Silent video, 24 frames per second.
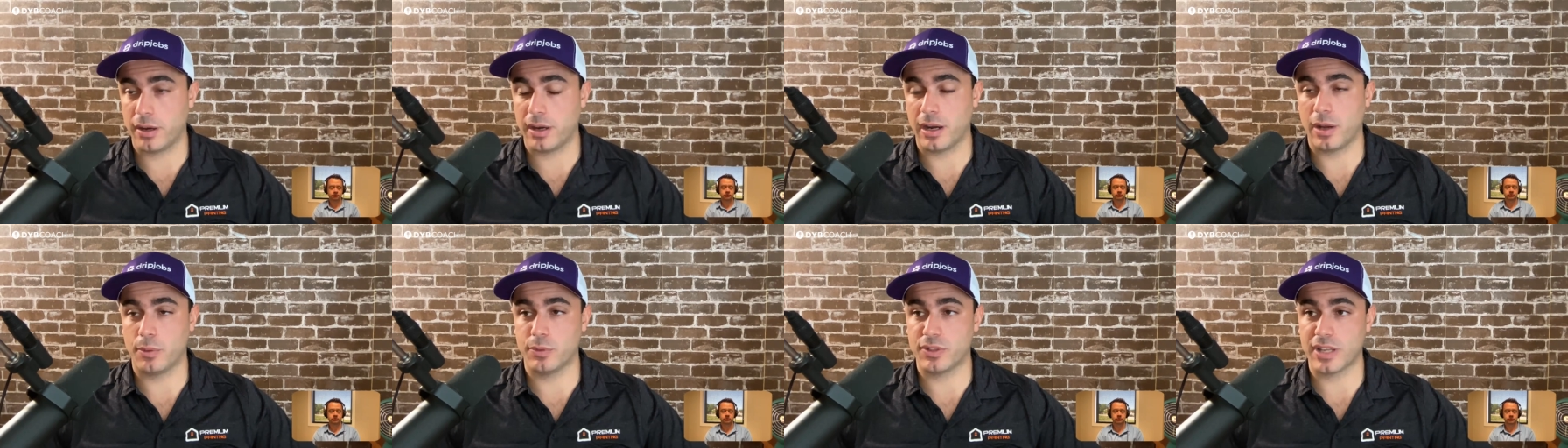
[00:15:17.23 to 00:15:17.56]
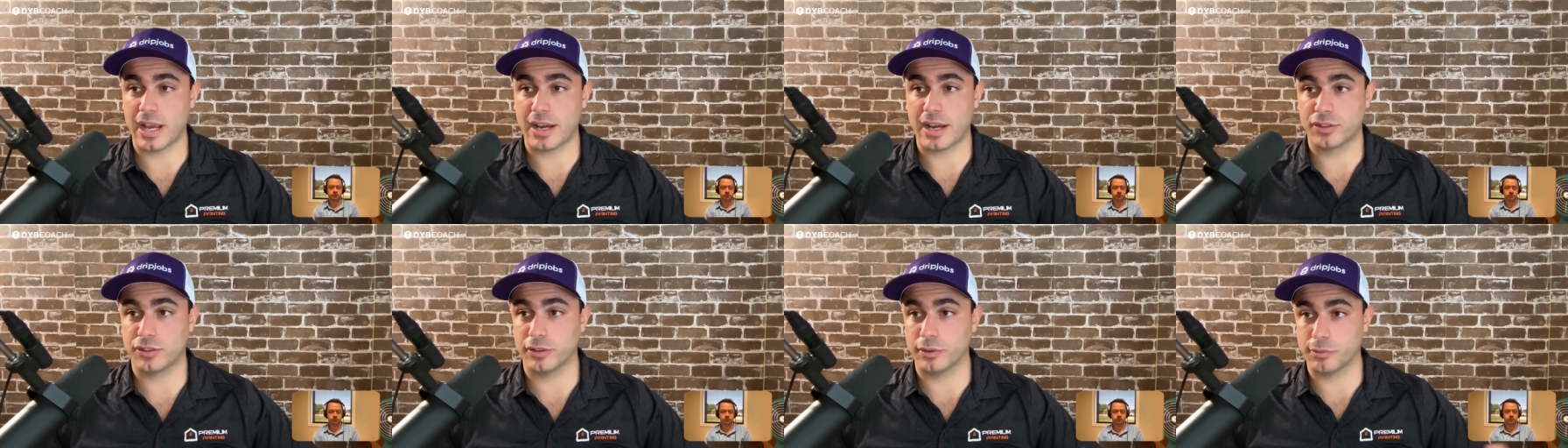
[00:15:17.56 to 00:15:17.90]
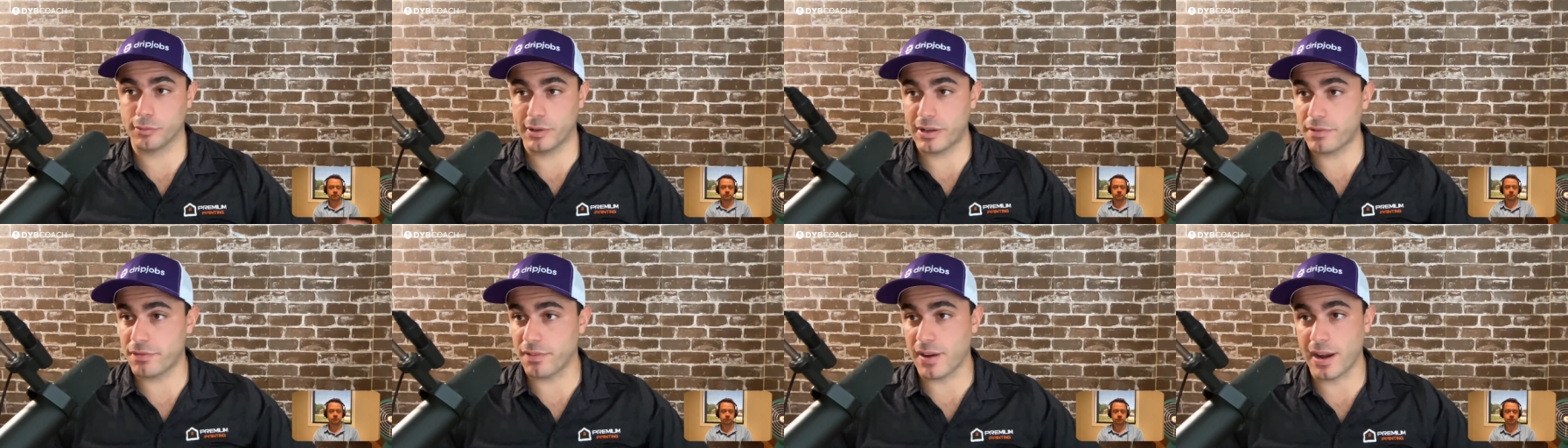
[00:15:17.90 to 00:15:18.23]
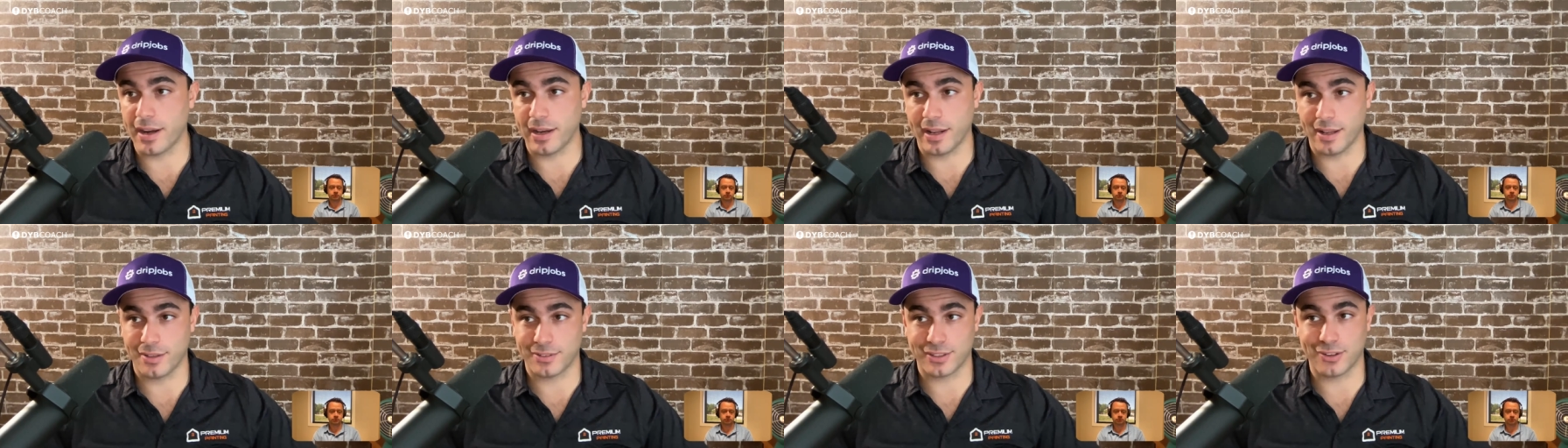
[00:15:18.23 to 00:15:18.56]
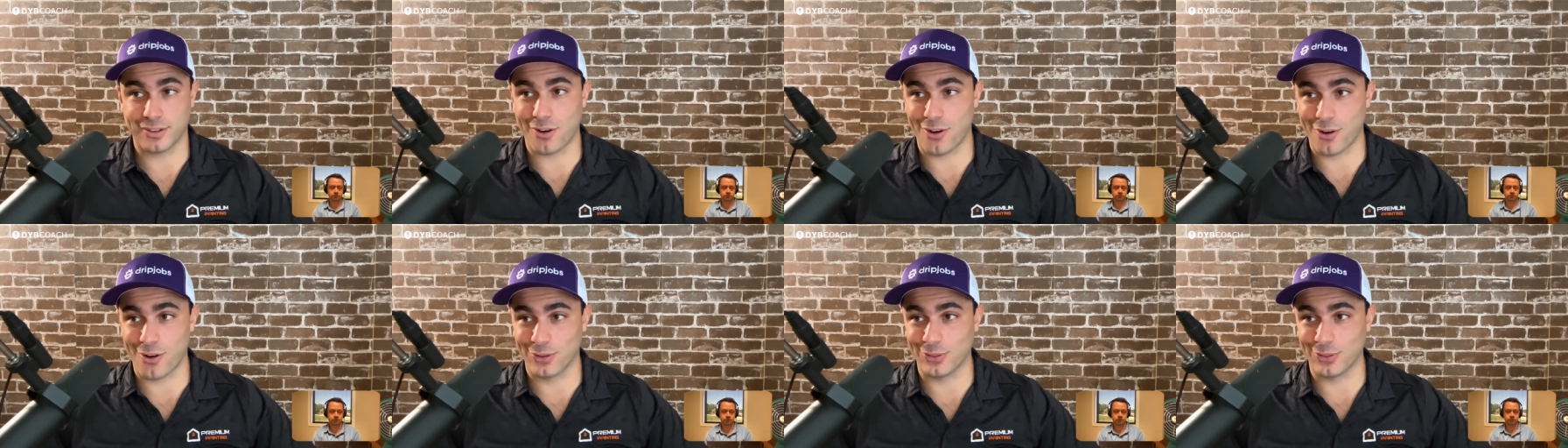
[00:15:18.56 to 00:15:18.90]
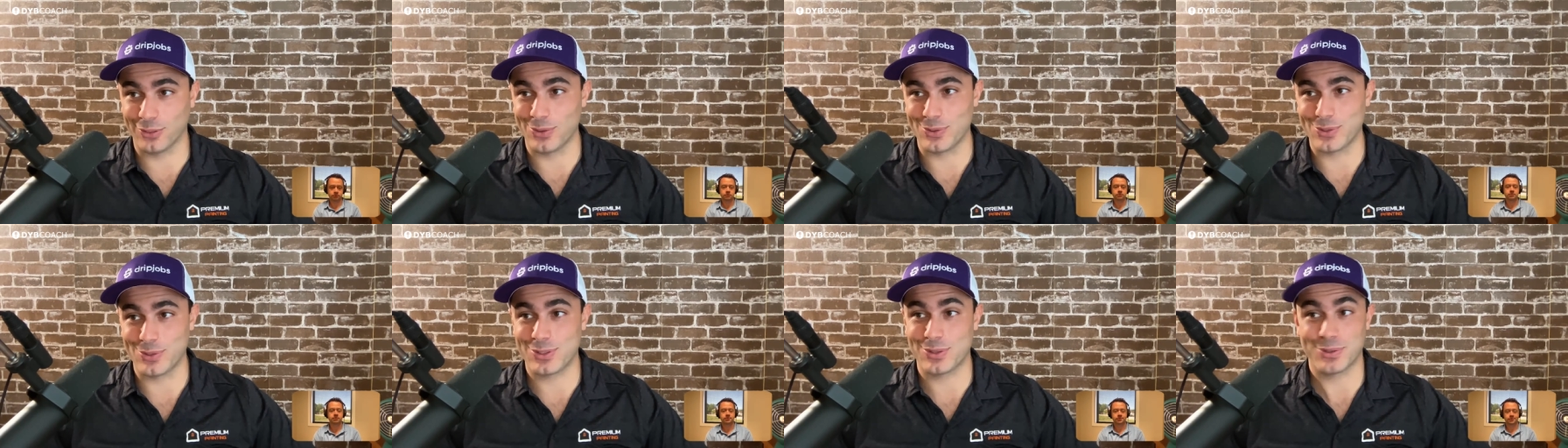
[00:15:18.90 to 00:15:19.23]
and I was actually refinancing car
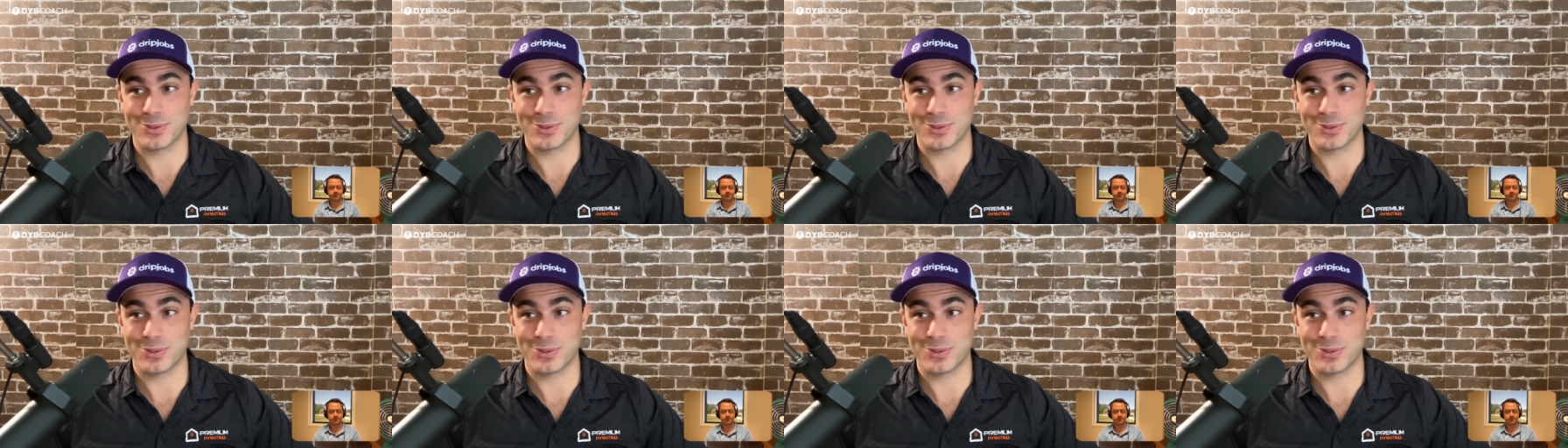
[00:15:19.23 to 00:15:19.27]
loans.